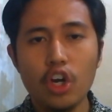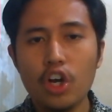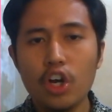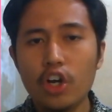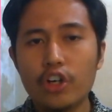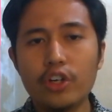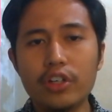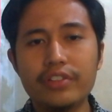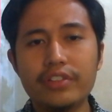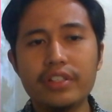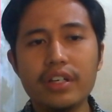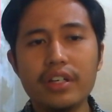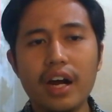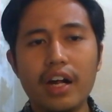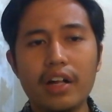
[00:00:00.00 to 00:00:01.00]
Dr.
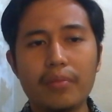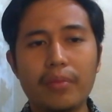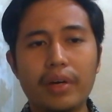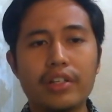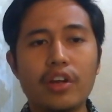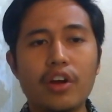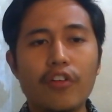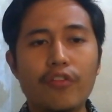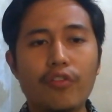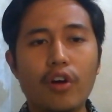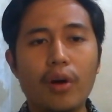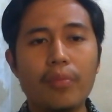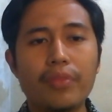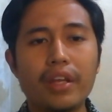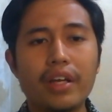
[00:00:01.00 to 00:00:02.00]
Hartman
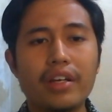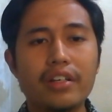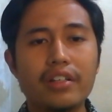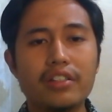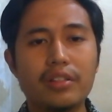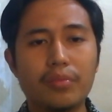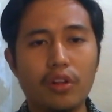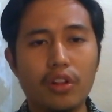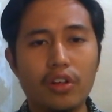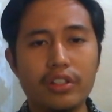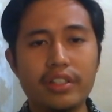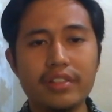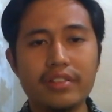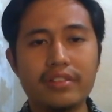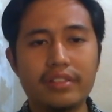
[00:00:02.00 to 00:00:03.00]
from
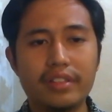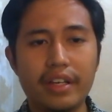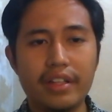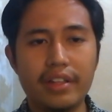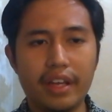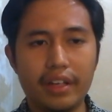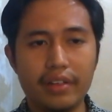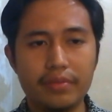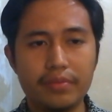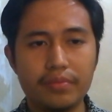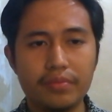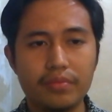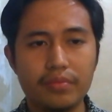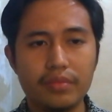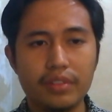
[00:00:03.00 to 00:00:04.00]
Dermatology state that
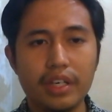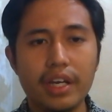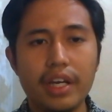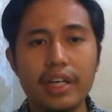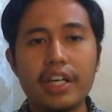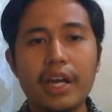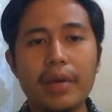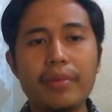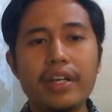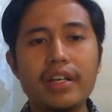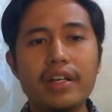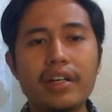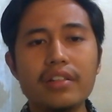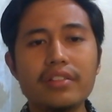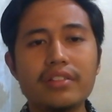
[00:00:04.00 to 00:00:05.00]

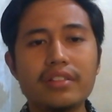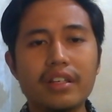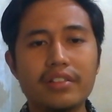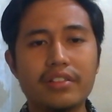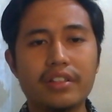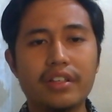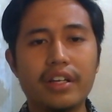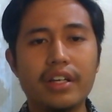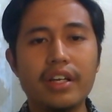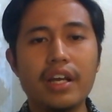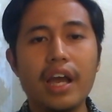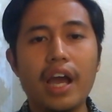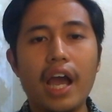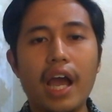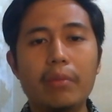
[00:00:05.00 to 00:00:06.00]
chemical sunscreen
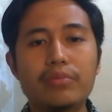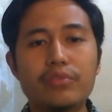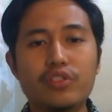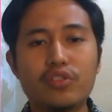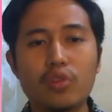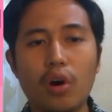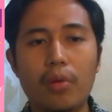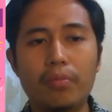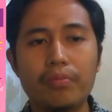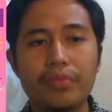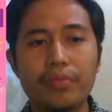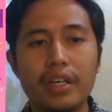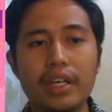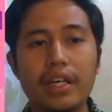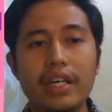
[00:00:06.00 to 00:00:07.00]
absorb
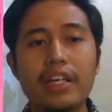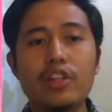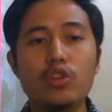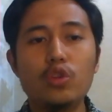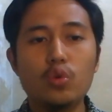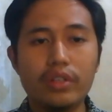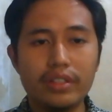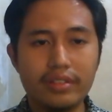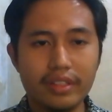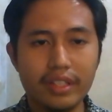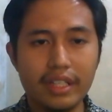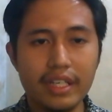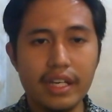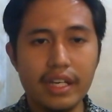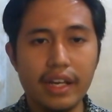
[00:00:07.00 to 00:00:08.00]
into the
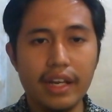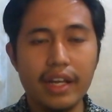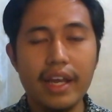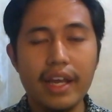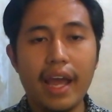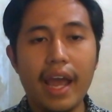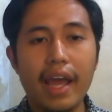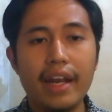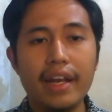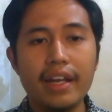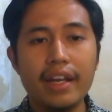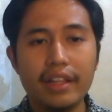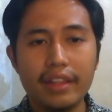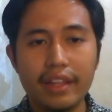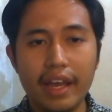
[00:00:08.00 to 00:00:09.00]
skin and
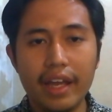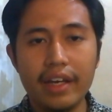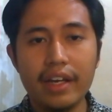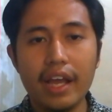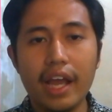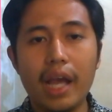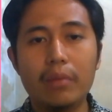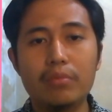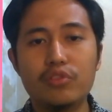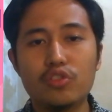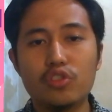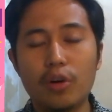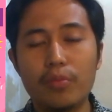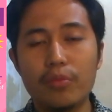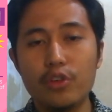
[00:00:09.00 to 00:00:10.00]
then
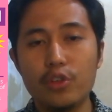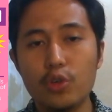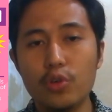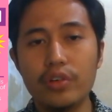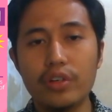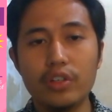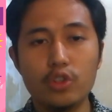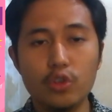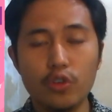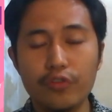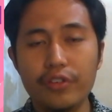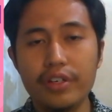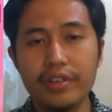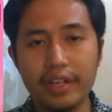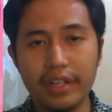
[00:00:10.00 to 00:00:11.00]
absorb
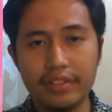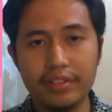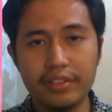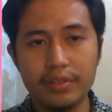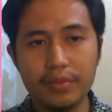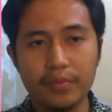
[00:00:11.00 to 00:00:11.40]
UV rays,